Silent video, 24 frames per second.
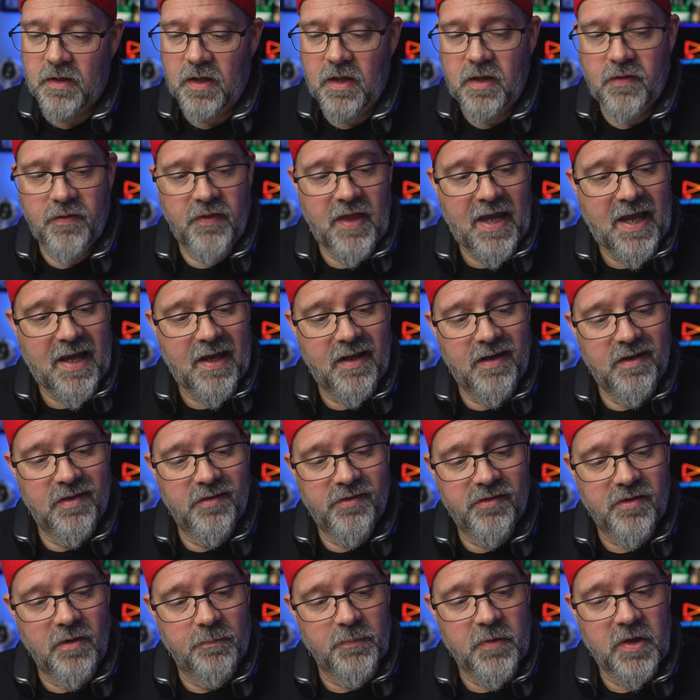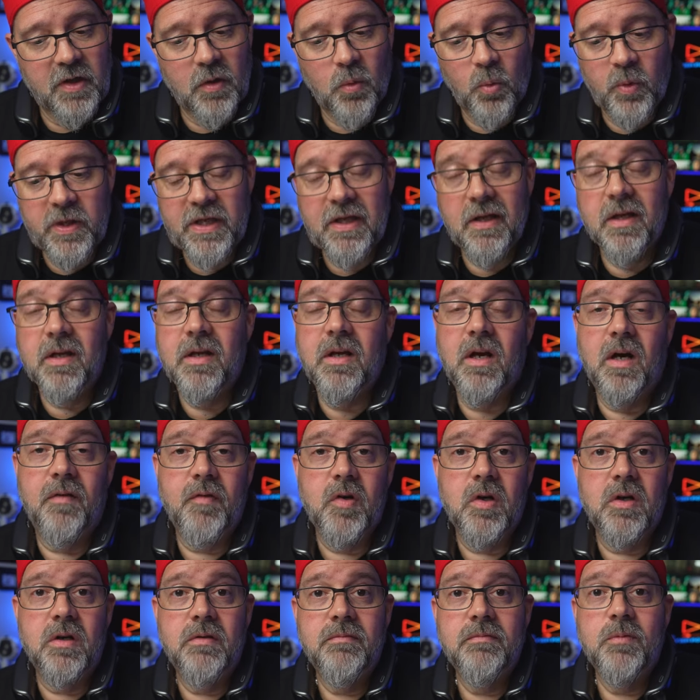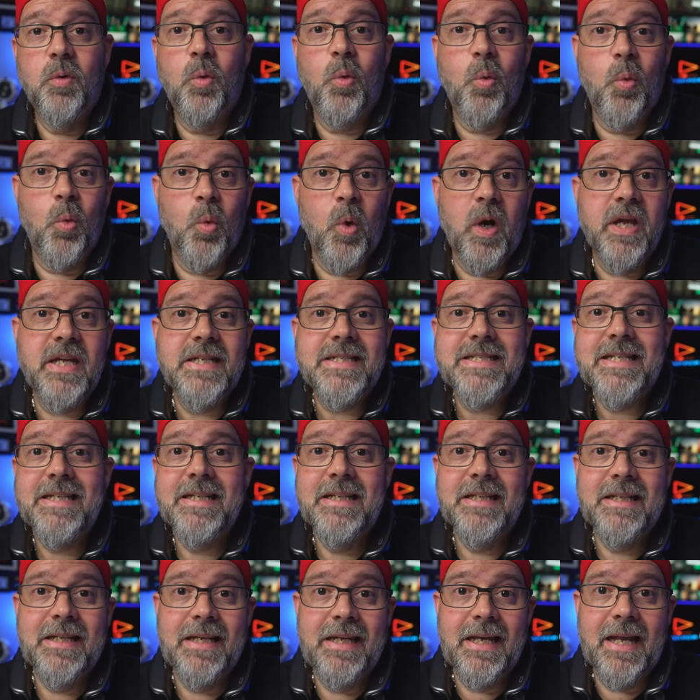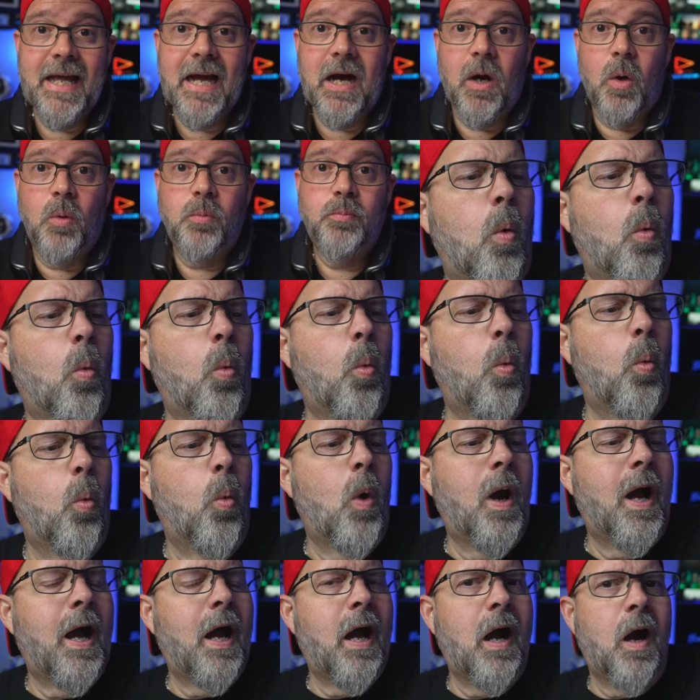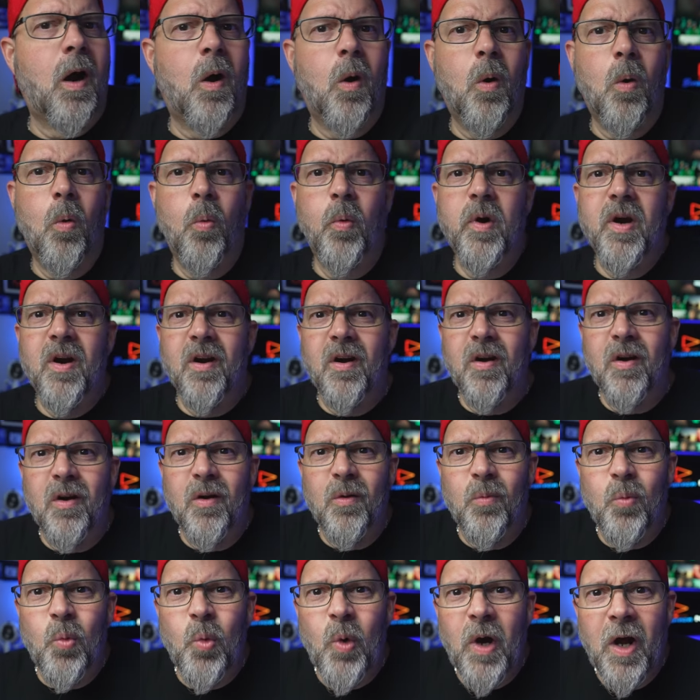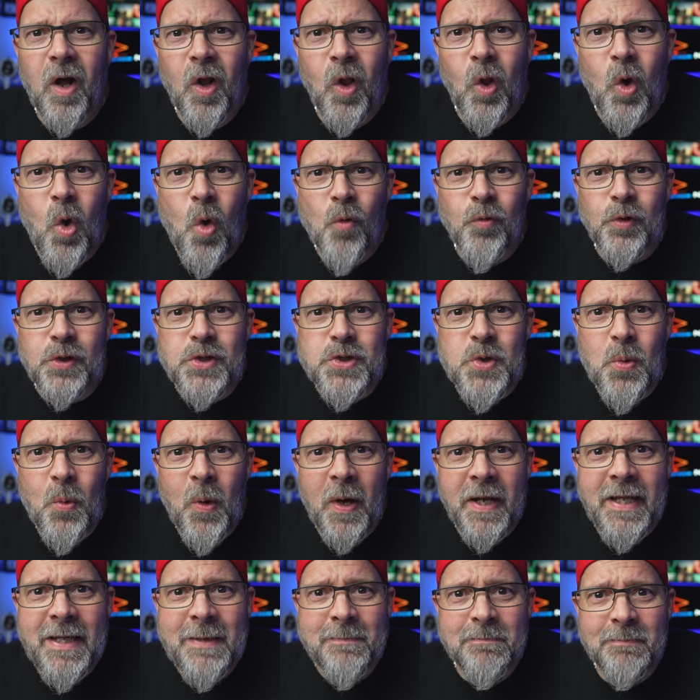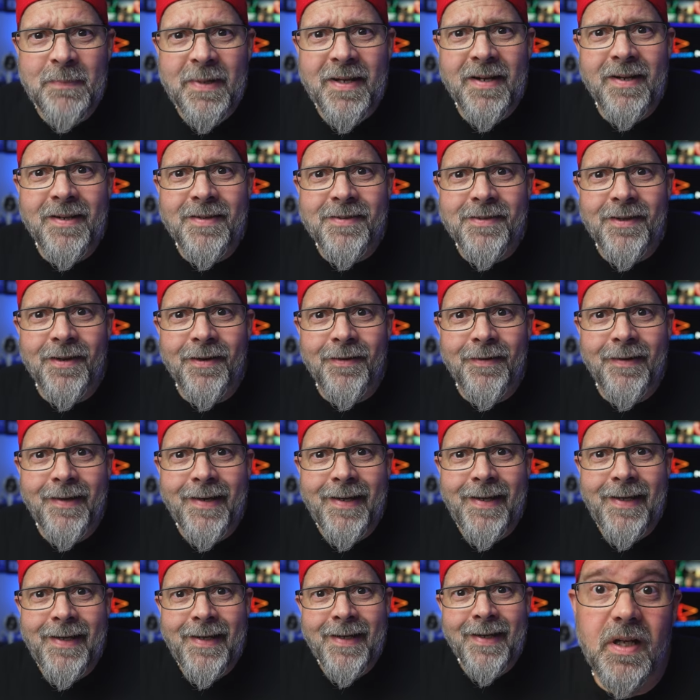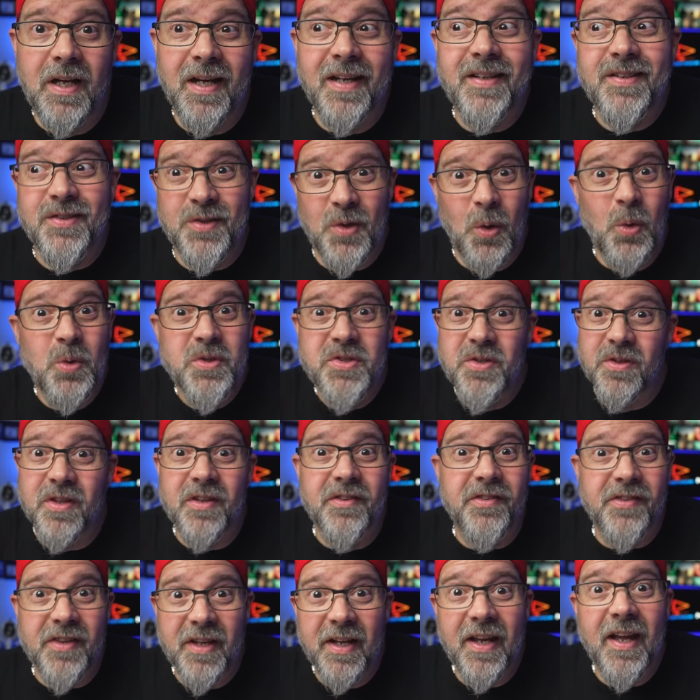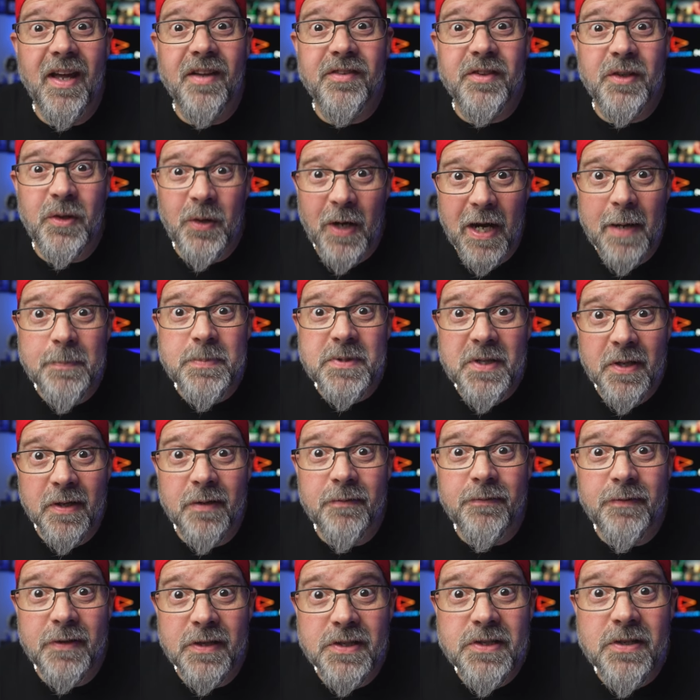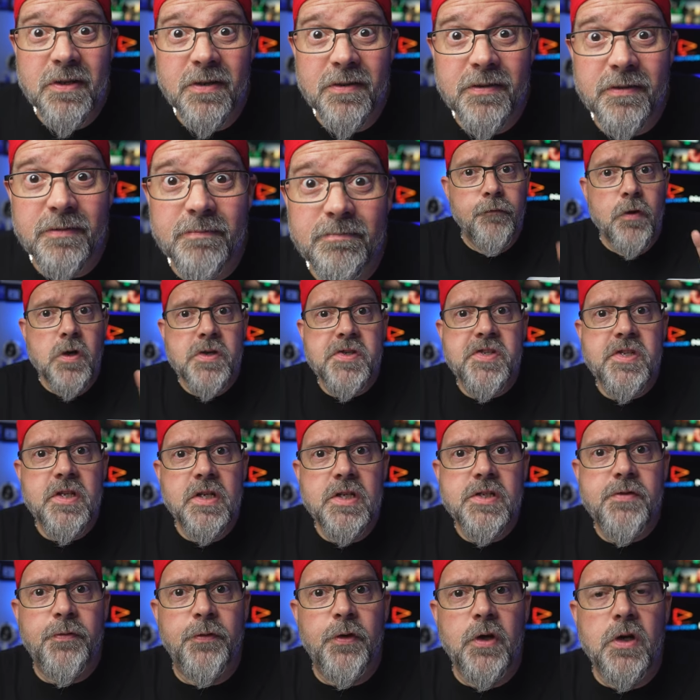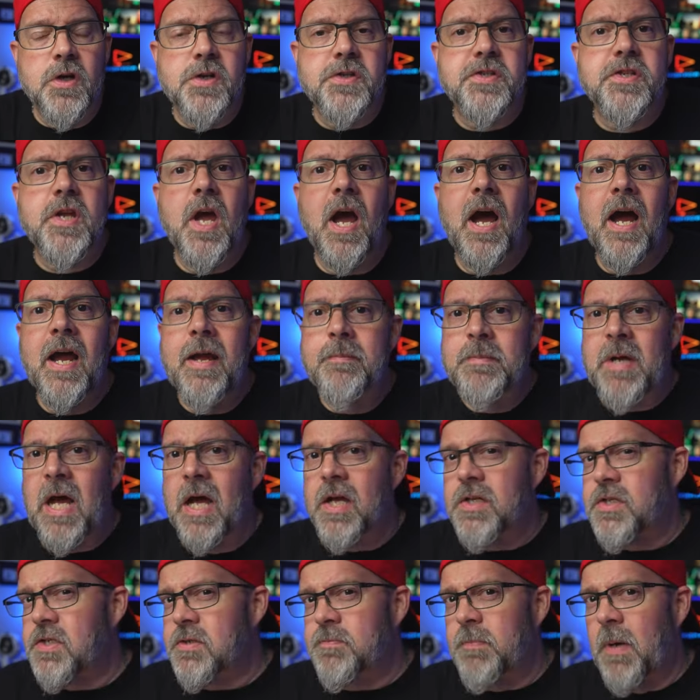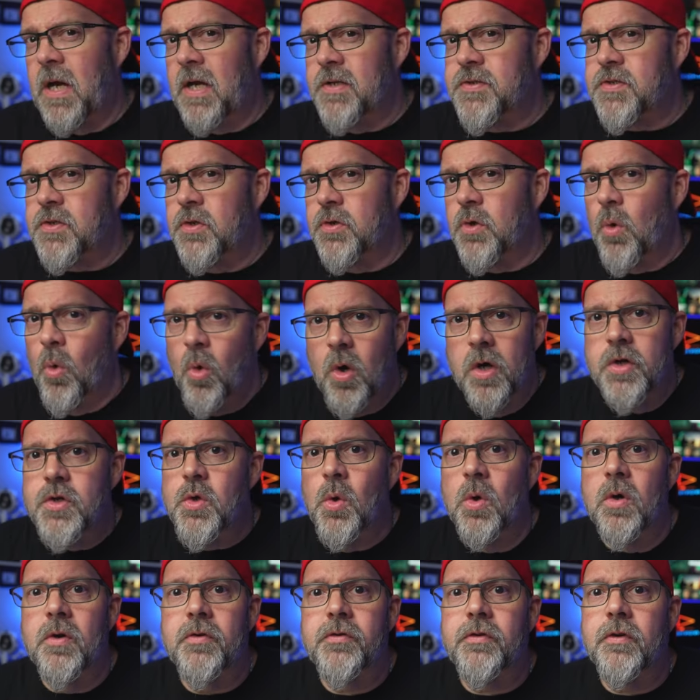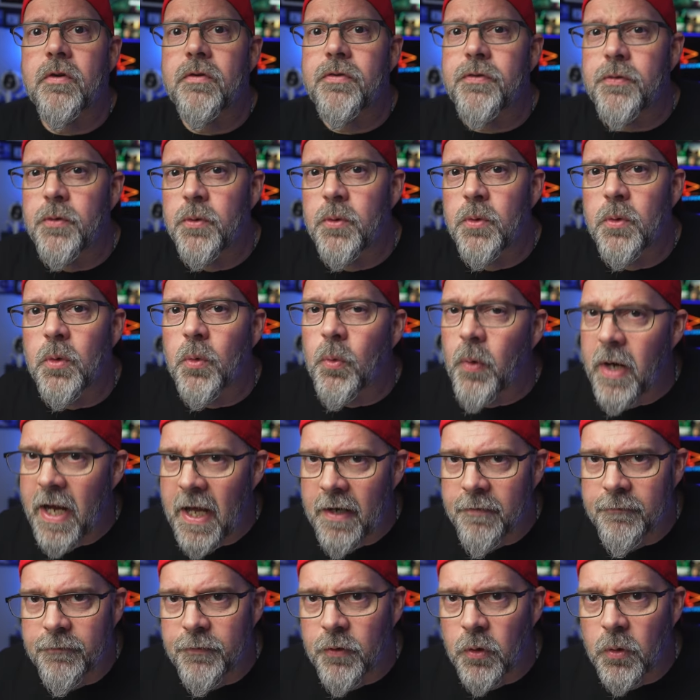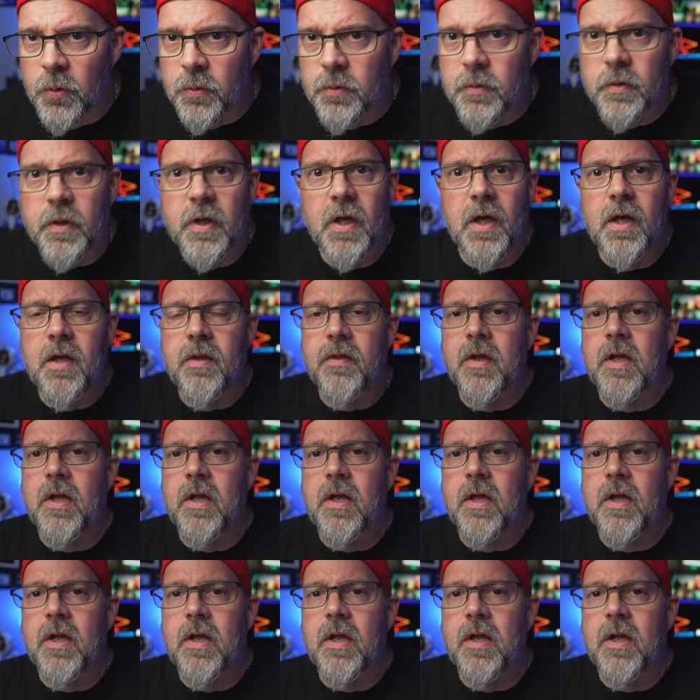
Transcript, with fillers: And that is something we can cover right now. Wow, we're well over 20 minutes already? I told you this thing has a crap ton of features. First things first, I am not sponsored or endorsed through Ranvoo, okay?